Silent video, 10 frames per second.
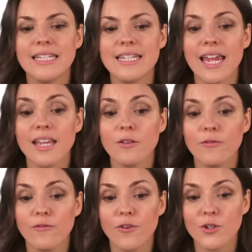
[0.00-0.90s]
take the
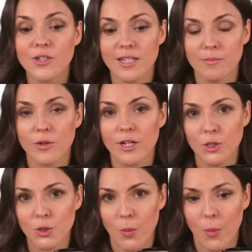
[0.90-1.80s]
first number
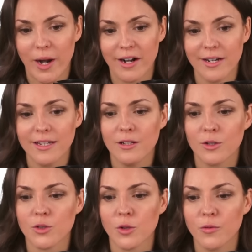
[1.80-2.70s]
and square it,
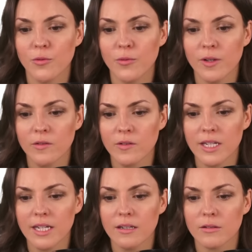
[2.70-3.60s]
so
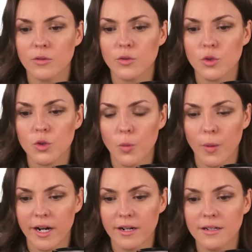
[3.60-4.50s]
50
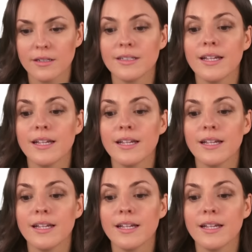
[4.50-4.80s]
squared,